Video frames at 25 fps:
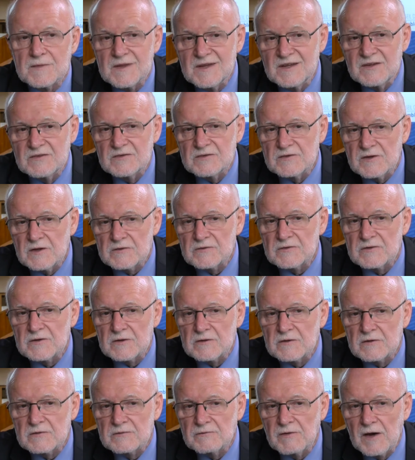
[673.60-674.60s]
it's not
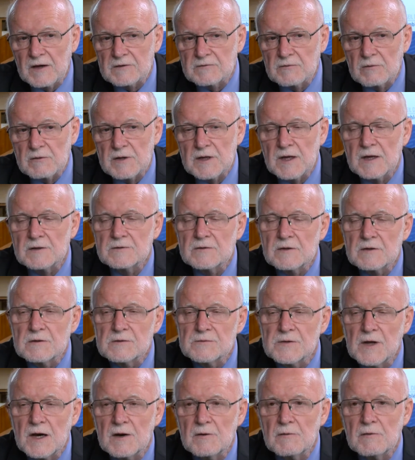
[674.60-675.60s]
satisfactory until
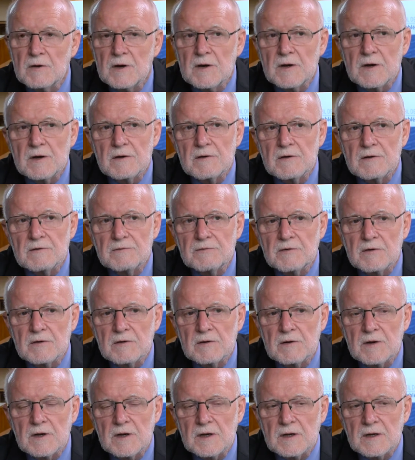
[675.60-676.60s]
now
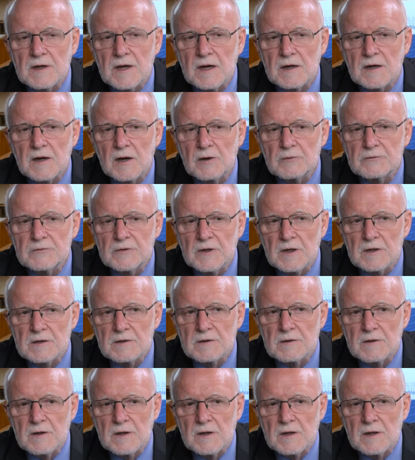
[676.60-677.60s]
for
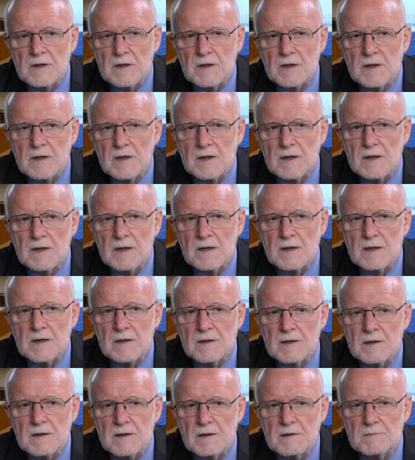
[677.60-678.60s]
Gagauzian
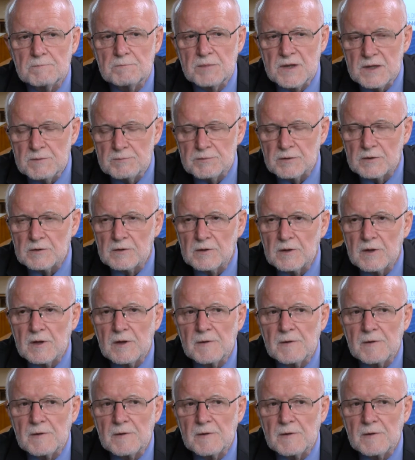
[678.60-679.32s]
people.